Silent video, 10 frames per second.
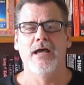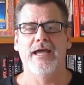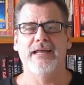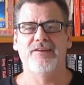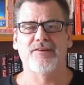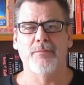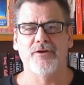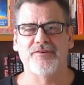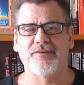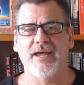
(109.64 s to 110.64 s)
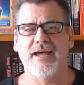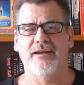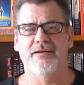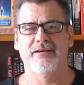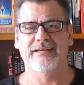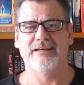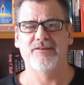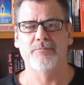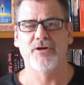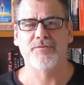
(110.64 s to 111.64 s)
It is the most sad, it
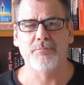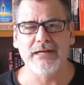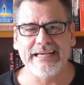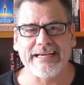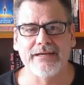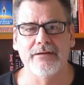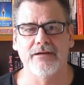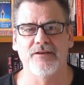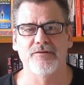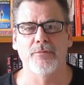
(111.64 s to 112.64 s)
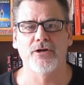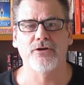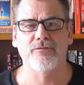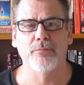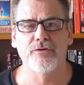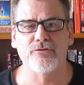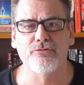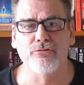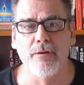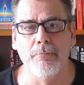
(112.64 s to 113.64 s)
is the most bleak, it is the most
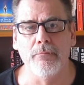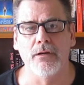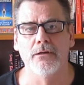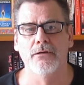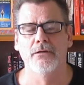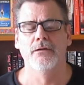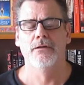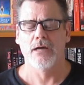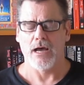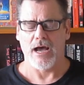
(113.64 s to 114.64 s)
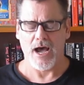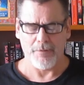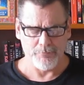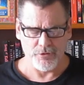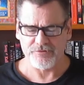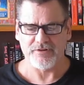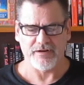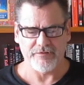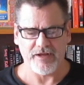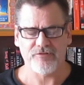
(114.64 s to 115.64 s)
grim books that
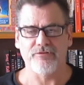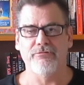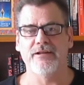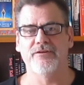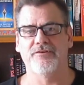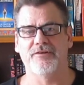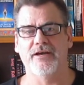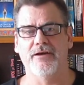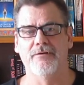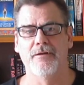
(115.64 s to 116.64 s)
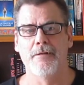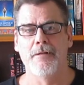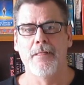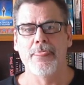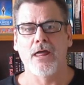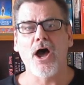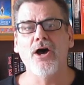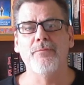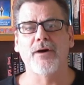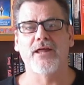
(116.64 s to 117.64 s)
I've actually read this year.
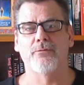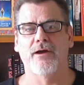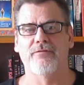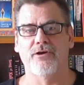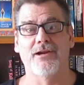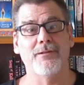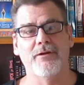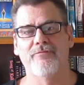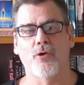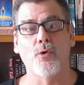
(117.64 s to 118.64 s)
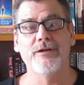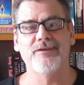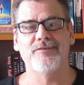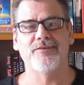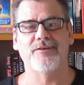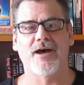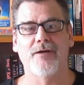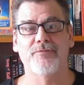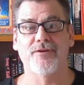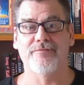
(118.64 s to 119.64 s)
Oh, and by the way, I've got a little bit of an audience this
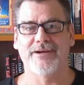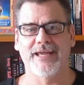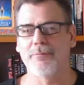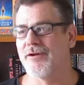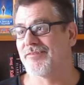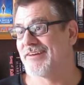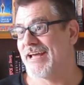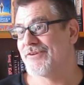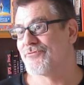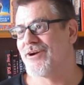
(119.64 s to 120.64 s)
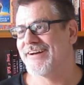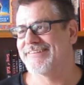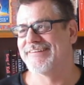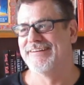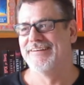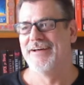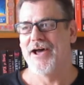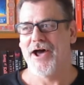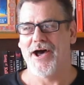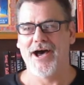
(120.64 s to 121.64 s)
time, so if I get a bit of stage fright,
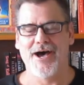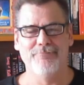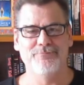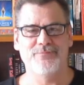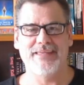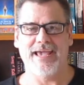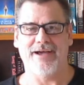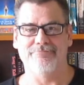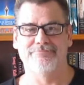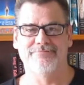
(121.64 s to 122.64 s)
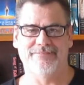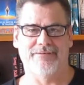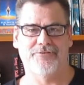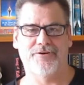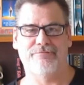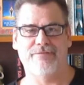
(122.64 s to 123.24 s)
I've got